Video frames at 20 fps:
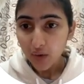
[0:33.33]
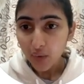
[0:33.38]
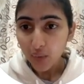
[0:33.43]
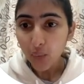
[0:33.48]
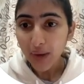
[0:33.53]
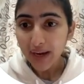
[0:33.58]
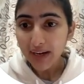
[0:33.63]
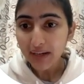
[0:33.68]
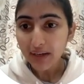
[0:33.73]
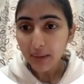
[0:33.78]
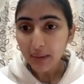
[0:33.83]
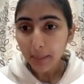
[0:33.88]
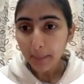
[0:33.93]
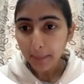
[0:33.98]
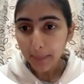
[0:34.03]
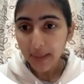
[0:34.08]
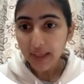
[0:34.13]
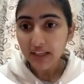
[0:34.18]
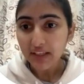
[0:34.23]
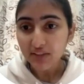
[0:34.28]
one
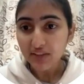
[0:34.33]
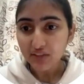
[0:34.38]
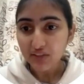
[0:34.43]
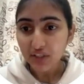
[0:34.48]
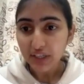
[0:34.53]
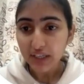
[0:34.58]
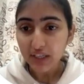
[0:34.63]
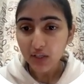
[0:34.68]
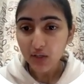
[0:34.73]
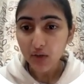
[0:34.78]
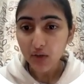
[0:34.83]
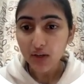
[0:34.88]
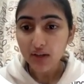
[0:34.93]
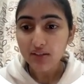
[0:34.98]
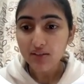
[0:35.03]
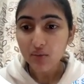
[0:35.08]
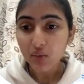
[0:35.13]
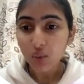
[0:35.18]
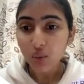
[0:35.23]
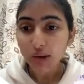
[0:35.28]
page
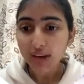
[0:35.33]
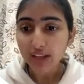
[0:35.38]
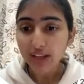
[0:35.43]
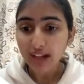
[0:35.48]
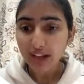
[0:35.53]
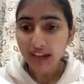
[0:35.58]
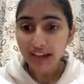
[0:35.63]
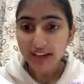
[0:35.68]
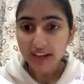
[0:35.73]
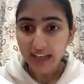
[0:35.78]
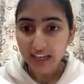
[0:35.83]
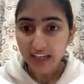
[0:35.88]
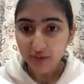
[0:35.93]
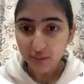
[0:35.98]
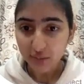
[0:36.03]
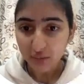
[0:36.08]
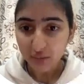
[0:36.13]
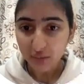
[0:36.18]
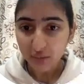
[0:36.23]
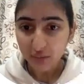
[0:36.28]
equals one client
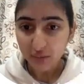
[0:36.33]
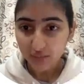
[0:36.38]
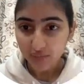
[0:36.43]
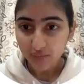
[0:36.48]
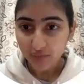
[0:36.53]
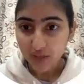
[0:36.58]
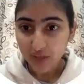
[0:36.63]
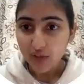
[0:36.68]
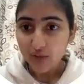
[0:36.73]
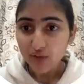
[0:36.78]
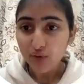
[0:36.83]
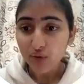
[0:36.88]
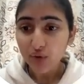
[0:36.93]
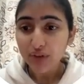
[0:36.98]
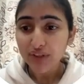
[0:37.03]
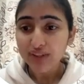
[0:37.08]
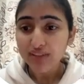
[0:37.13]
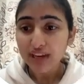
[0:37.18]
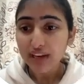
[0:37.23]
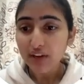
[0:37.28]
dashboard. So
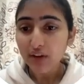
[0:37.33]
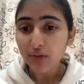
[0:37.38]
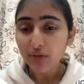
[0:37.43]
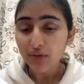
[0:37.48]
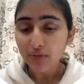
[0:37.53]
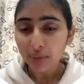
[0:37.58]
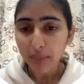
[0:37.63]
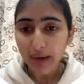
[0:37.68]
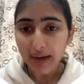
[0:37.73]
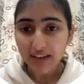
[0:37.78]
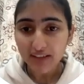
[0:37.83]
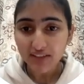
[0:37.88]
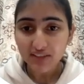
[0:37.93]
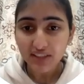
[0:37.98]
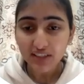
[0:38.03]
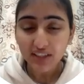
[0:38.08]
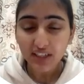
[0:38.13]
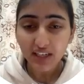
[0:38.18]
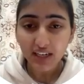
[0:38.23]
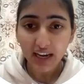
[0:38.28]
instead of
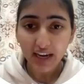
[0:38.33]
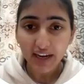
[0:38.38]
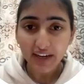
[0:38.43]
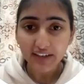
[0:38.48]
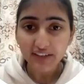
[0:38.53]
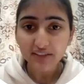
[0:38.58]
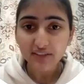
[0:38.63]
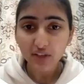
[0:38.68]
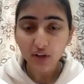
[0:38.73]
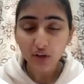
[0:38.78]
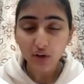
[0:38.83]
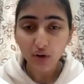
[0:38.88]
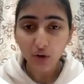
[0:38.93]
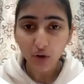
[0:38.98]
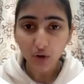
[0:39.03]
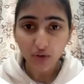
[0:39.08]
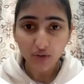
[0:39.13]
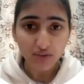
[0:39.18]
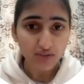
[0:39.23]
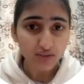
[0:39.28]
managing clients
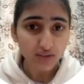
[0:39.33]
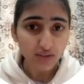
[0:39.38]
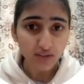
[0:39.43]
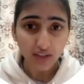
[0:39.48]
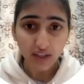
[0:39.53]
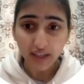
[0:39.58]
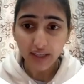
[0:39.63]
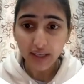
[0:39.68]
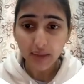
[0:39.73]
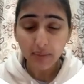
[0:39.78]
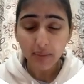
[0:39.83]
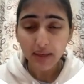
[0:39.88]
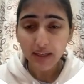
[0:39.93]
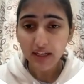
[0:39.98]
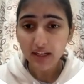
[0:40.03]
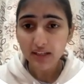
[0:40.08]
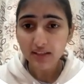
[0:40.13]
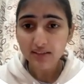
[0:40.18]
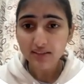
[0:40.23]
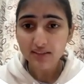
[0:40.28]
across
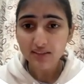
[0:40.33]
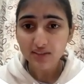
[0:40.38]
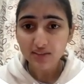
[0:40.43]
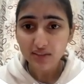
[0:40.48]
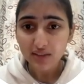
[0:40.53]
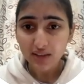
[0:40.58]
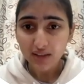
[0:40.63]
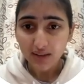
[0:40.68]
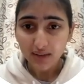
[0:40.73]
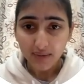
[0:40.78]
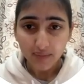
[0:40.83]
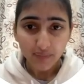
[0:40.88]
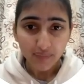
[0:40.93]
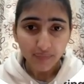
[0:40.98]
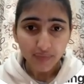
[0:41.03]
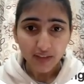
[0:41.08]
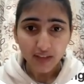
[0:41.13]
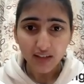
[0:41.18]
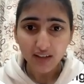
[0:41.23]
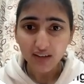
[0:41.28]
emails,
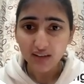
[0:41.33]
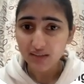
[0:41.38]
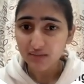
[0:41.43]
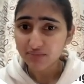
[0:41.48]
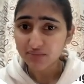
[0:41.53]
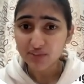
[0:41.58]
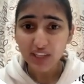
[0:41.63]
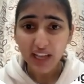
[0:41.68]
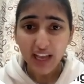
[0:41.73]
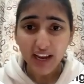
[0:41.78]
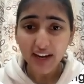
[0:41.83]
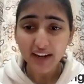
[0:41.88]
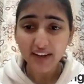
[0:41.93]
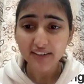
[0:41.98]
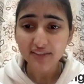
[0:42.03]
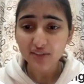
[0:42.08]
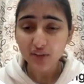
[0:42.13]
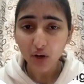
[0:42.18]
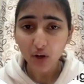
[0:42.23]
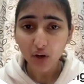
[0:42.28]

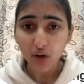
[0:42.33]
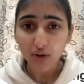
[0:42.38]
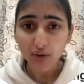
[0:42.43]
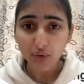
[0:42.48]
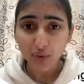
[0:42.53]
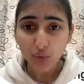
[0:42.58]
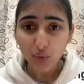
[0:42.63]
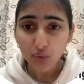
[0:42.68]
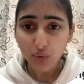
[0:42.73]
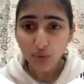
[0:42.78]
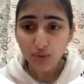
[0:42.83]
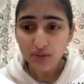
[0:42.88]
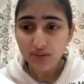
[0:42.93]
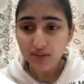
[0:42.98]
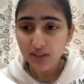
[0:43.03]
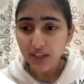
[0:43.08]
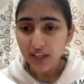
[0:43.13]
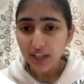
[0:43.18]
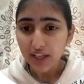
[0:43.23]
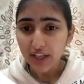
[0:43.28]
chats, or
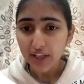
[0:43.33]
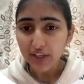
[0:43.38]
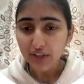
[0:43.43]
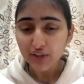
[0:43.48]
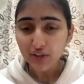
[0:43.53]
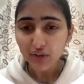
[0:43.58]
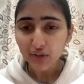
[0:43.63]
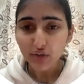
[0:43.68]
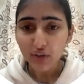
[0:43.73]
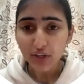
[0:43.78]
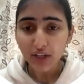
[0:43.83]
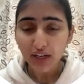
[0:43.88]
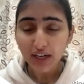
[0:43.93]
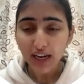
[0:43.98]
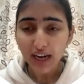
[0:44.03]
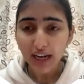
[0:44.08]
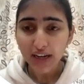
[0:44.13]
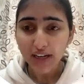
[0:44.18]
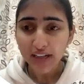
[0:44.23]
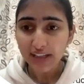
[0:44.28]
tools, each of your
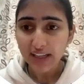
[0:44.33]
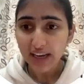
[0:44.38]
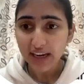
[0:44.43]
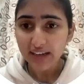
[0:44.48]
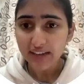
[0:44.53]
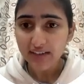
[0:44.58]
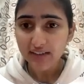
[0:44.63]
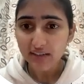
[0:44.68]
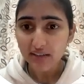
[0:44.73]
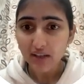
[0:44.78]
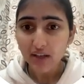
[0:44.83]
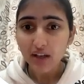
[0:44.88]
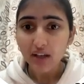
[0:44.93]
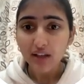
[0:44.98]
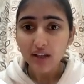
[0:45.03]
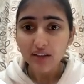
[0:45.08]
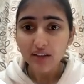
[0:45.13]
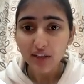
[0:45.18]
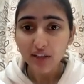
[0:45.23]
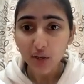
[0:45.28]
client gets
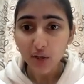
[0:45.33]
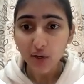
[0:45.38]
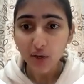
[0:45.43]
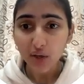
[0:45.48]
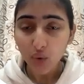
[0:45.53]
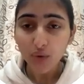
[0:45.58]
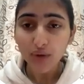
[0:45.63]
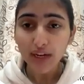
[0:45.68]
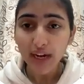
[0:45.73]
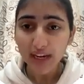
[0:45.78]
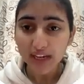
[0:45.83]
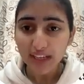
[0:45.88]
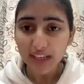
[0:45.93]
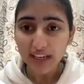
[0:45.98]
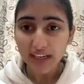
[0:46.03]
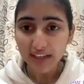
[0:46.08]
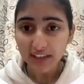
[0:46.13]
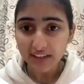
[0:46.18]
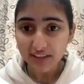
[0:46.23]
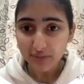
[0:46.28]
their own
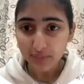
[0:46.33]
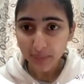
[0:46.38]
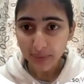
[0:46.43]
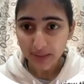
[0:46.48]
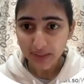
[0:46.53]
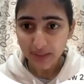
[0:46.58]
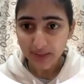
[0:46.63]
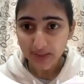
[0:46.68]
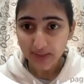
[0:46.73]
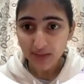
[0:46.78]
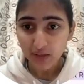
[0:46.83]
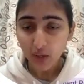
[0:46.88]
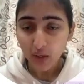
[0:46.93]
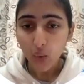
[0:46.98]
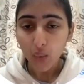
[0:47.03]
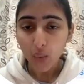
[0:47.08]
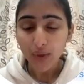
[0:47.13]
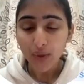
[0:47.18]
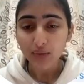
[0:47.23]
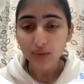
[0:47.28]
dedicated space
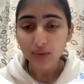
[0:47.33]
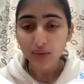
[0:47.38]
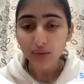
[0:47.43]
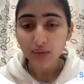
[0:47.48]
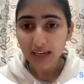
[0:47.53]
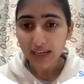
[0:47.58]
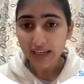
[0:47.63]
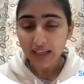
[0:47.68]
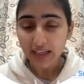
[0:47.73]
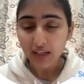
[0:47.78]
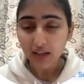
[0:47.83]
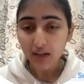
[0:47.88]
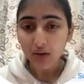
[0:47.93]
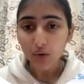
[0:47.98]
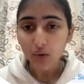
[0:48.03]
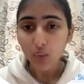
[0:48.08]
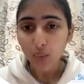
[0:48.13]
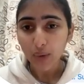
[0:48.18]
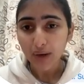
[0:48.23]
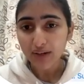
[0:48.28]
with one link,
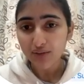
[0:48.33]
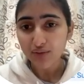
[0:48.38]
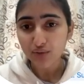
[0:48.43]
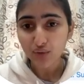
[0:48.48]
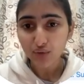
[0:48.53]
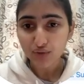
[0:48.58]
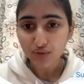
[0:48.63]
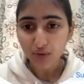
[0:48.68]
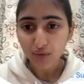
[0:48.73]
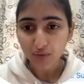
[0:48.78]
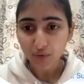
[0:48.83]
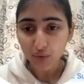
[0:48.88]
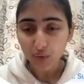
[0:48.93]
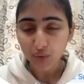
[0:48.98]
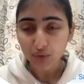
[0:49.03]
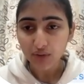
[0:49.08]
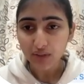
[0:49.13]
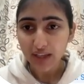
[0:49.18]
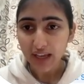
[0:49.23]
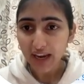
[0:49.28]
one source of
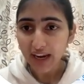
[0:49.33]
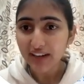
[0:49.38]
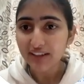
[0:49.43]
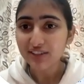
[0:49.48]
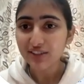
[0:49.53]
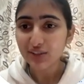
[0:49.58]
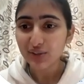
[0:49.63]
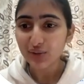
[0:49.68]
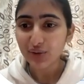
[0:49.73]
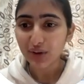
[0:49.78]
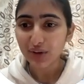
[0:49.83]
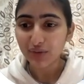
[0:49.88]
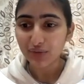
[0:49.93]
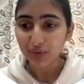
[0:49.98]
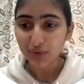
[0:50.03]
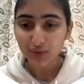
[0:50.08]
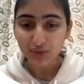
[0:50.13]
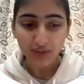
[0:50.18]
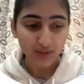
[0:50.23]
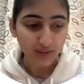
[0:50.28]
truth, and zero
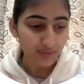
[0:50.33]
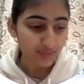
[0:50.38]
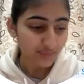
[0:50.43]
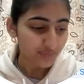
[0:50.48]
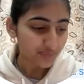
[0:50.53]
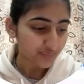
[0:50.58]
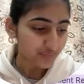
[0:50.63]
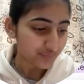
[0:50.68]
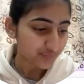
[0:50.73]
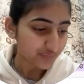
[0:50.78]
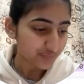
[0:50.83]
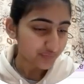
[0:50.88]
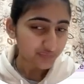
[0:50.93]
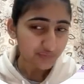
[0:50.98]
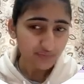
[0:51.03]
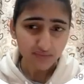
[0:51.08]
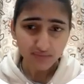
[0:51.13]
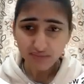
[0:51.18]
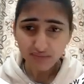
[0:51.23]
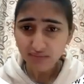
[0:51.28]
confusion.
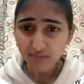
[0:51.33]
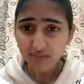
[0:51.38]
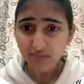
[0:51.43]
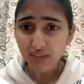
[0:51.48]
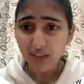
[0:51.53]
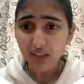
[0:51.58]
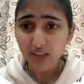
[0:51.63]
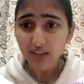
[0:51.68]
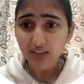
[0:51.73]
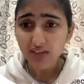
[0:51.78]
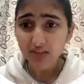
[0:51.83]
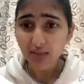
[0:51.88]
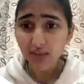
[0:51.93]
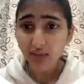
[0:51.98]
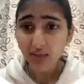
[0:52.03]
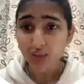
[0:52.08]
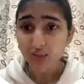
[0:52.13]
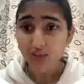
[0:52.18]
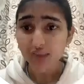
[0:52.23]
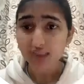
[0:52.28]

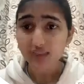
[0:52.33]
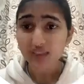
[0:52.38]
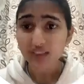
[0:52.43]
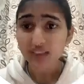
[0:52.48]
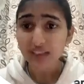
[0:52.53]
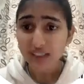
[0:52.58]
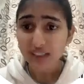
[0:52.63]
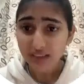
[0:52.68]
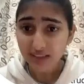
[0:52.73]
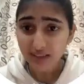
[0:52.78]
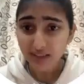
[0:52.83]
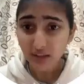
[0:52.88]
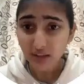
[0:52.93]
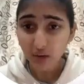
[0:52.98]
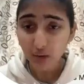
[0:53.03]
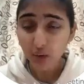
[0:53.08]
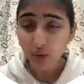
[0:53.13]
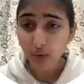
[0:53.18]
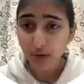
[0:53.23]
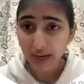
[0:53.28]
So this is the
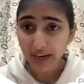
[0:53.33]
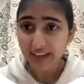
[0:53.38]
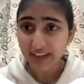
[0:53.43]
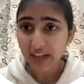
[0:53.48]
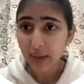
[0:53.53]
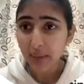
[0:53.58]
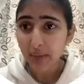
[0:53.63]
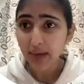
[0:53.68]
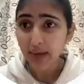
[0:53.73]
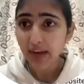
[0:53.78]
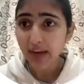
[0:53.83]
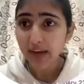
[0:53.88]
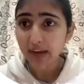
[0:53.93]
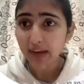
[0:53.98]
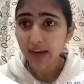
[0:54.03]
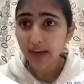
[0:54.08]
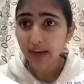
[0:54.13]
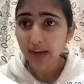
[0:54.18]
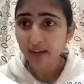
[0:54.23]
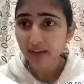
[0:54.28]
core idea behind
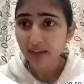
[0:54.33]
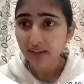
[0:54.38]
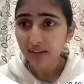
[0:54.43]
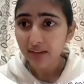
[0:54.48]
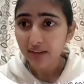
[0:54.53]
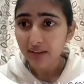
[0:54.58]
that.